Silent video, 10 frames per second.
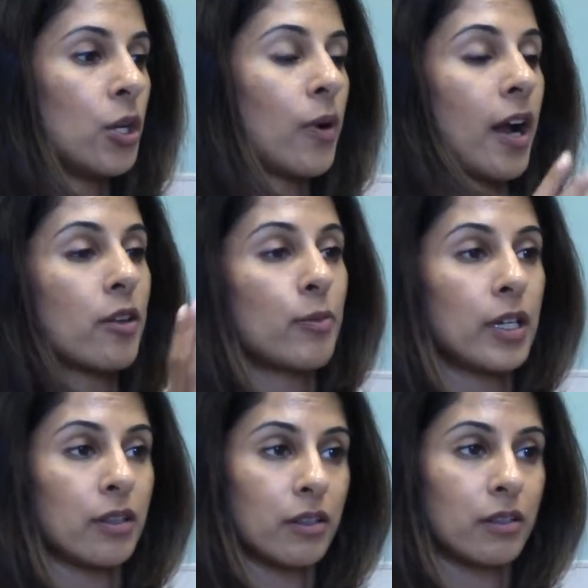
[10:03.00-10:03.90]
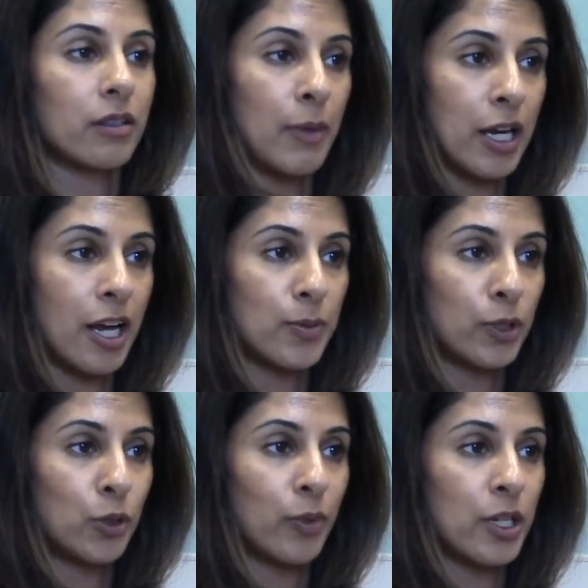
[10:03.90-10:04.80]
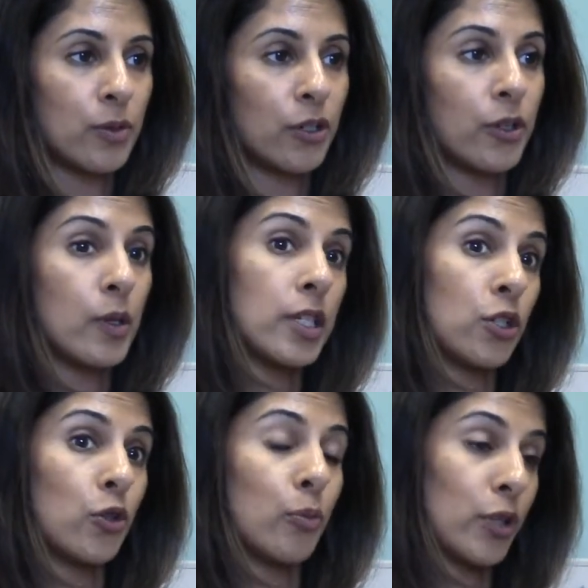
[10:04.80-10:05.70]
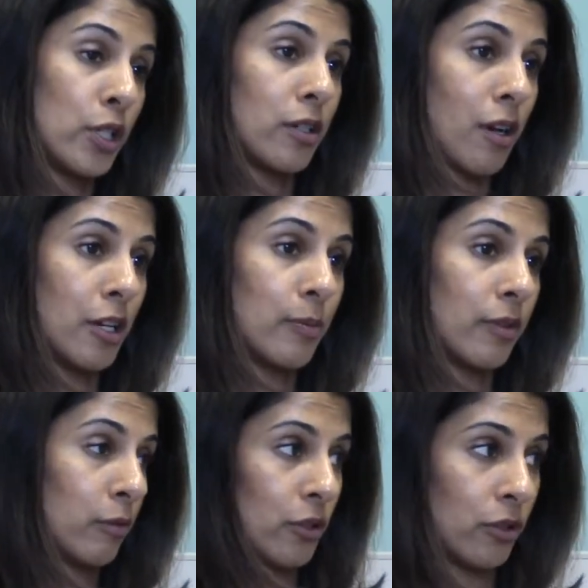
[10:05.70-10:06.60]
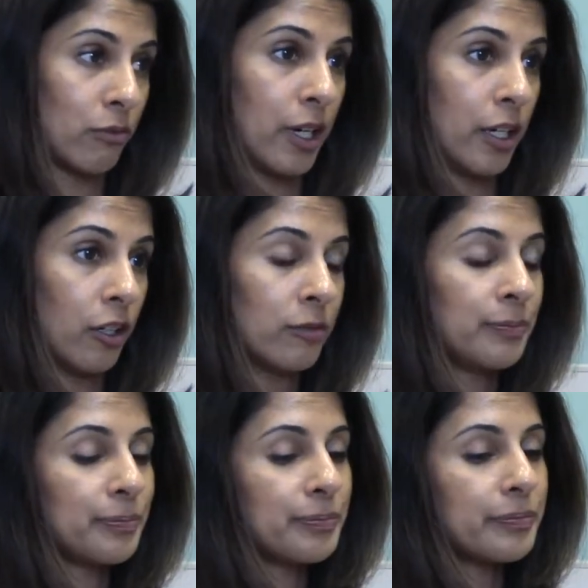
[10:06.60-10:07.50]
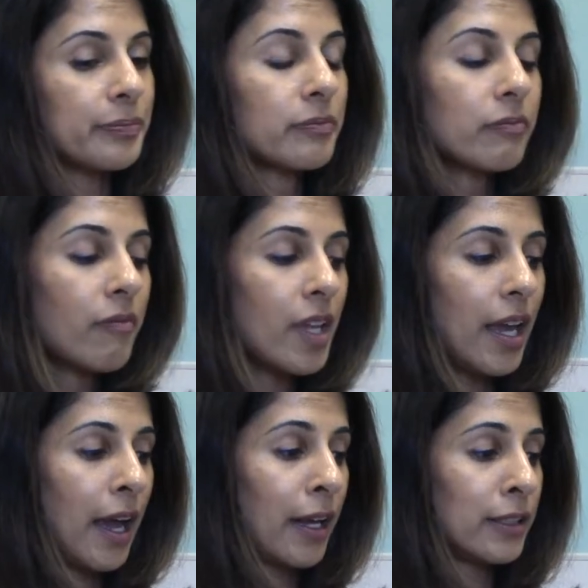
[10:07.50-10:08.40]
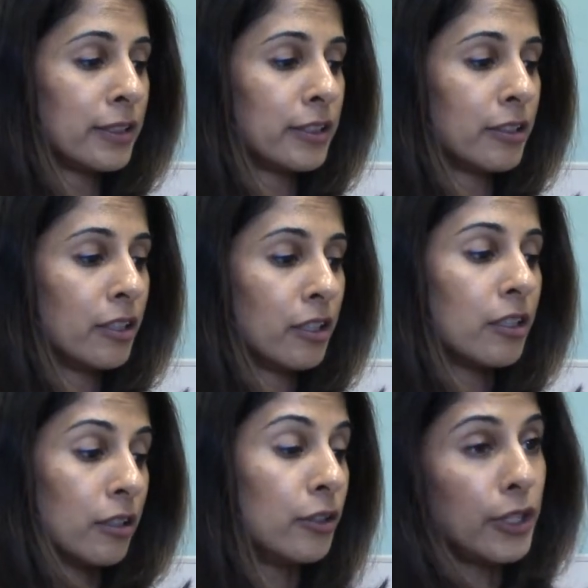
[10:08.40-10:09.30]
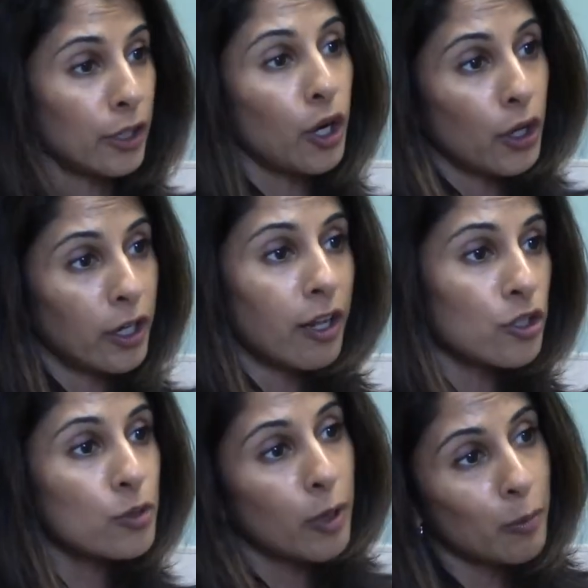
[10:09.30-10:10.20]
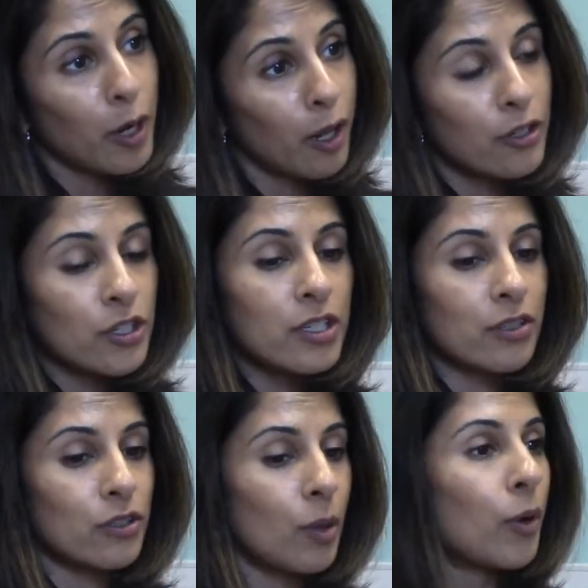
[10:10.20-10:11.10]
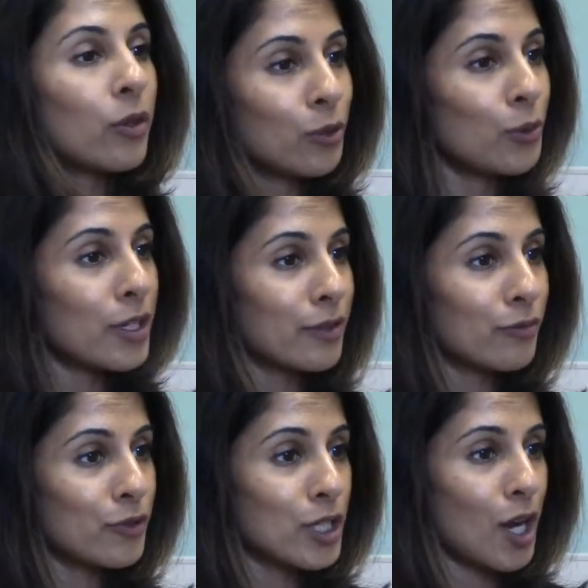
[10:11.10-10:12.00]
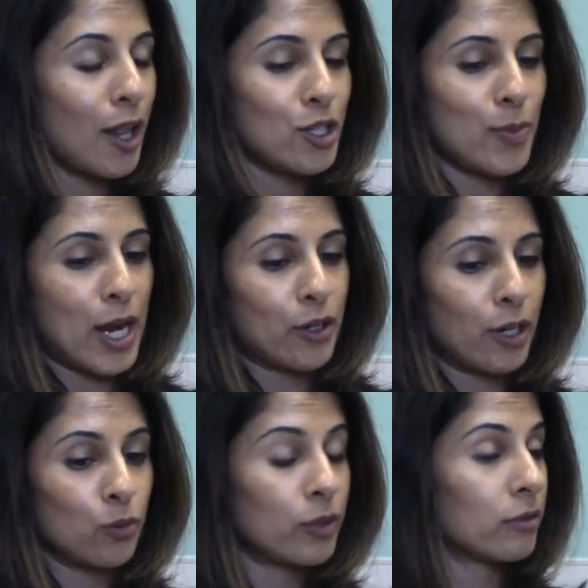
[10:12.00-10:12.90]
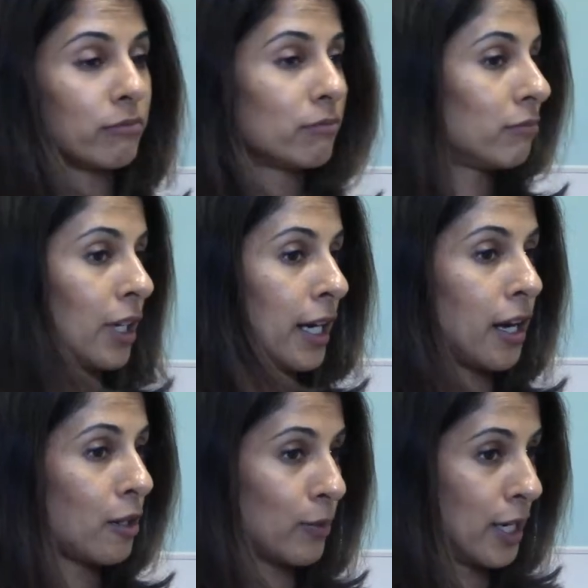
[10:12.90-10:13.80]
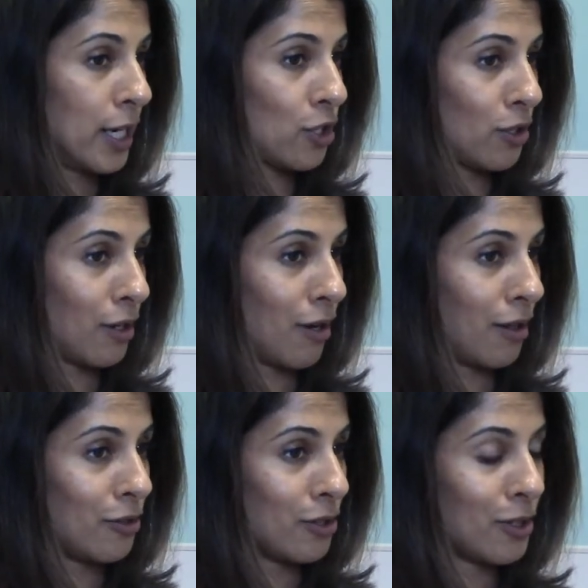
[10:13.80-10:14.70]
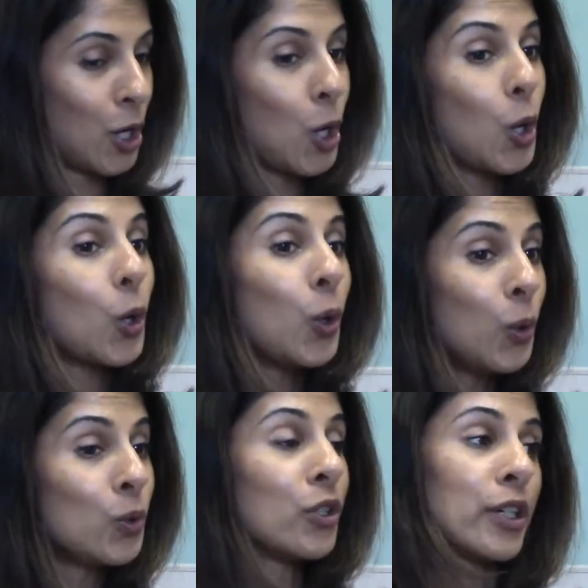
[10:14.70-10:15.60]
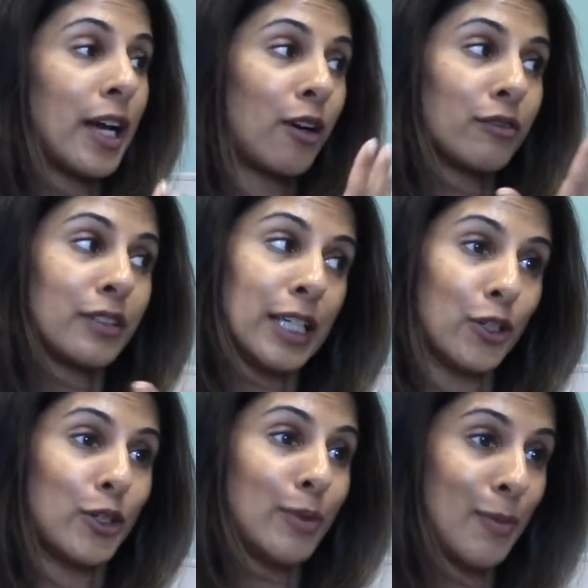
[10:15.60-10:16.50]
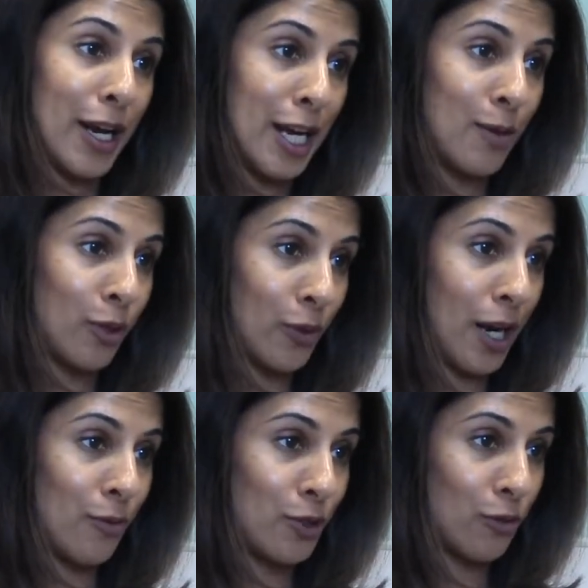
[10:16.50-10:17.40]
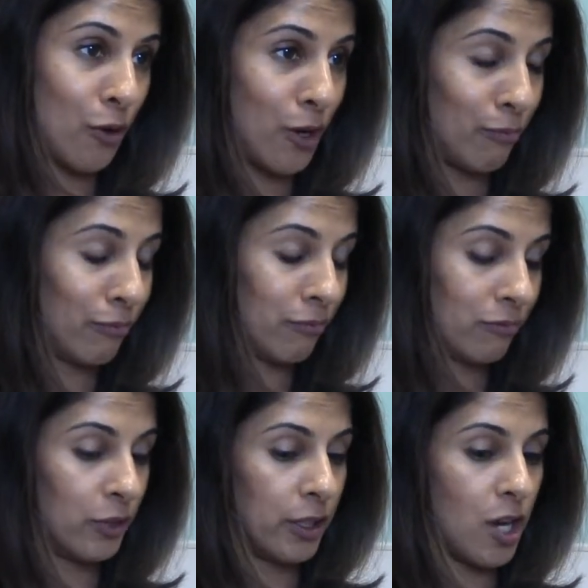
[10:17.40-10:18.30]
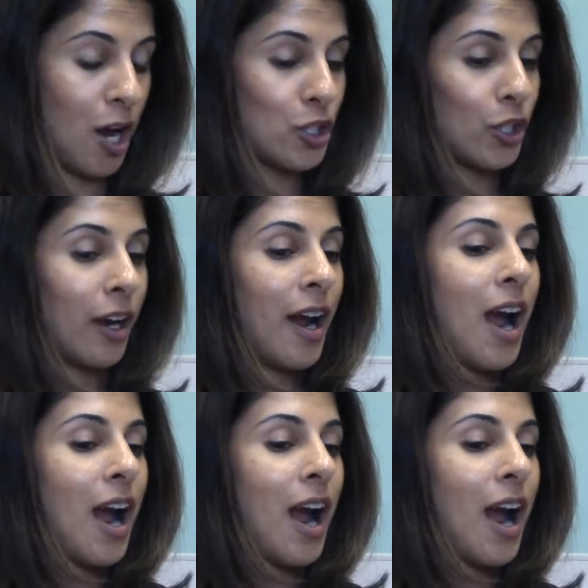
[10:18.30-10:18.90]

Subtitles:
you would either be at the main hospital in New Brunswick or they'd send you to Princeton Hospital, which is right here. And you get a cardiologist, pulmonologist, someone who has physiology background. Well, I got a radiation oncologist who turned out later to be my neighbor when I was a grown-up real doctor.